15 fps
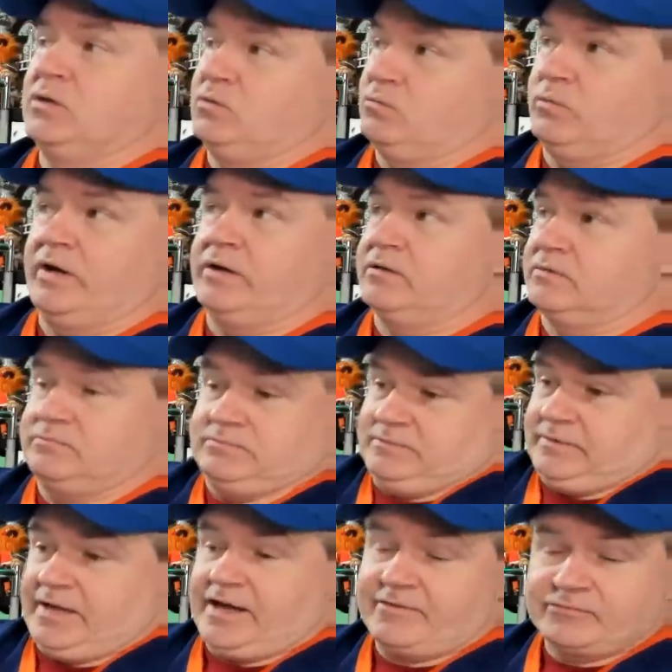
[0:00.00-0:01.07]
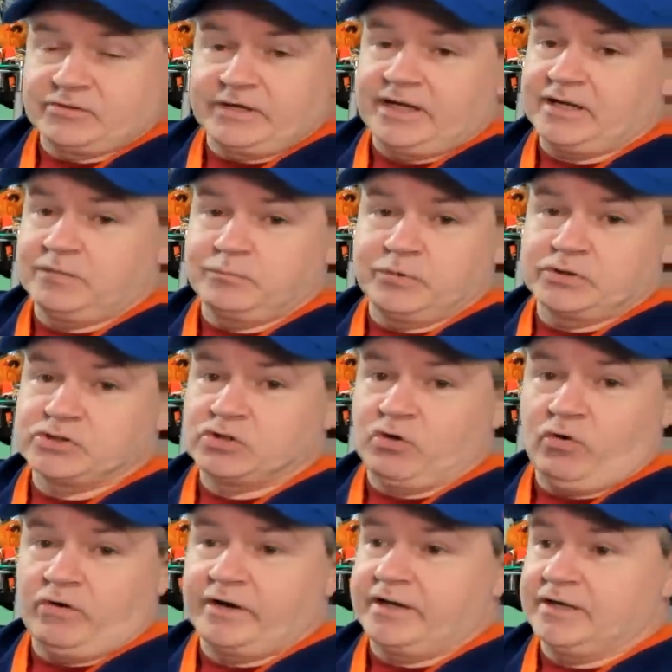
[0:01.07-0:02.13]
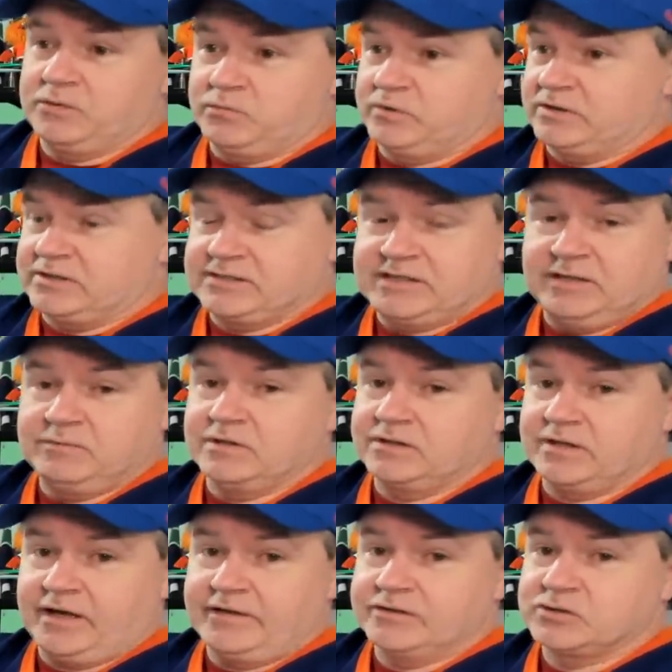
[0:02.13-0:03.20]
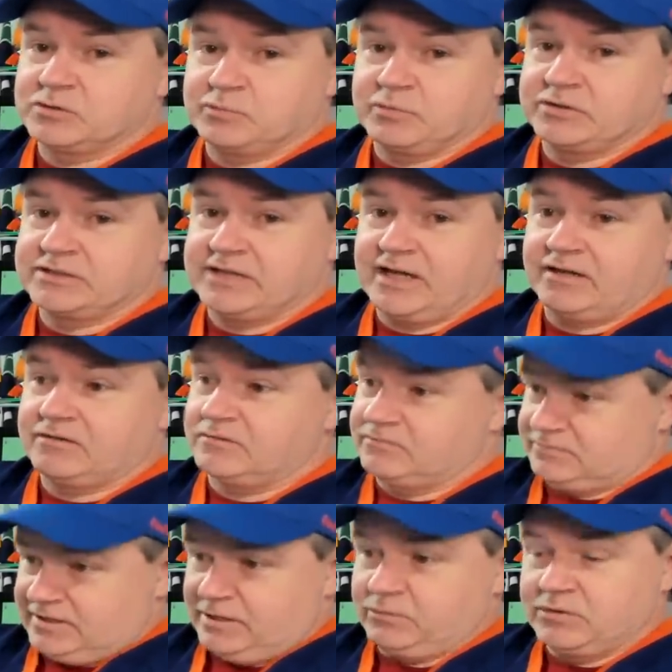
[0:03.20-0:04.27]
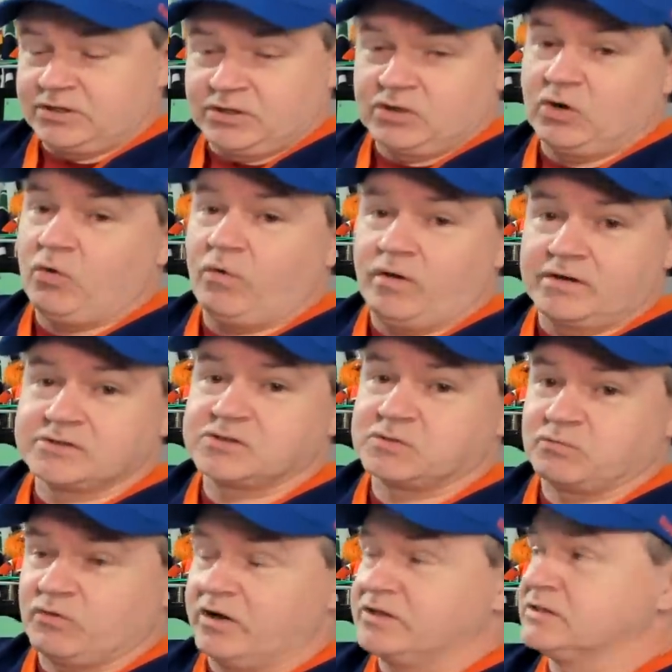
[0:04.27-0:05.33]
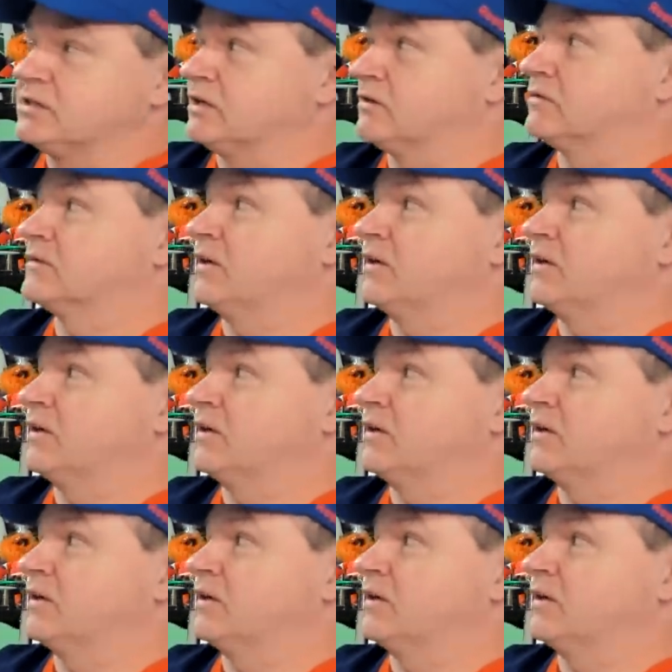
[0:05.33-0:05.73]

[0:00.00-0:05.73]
Well, after getting Butch Goring and with the team that the Islanders have put together, they were going to go on some runs here.